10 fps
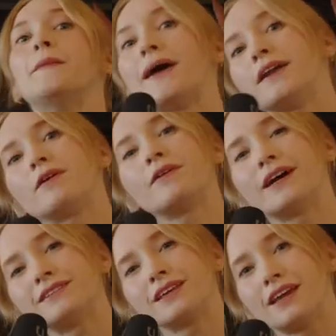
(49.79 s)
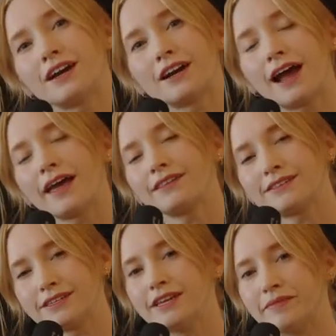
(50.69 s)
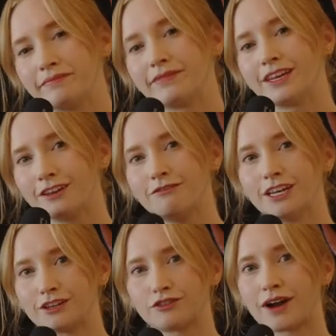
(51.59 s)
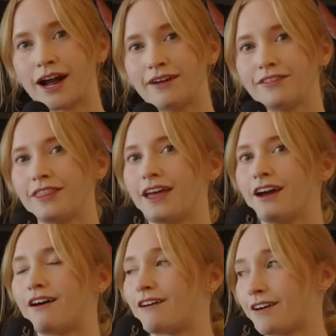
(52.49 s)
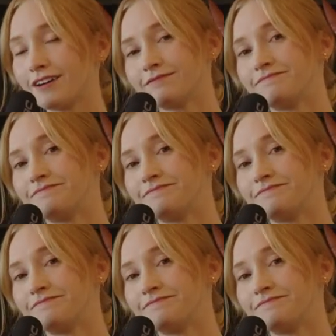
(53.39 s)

BandPro has the gear and the team that you need to thrive. They are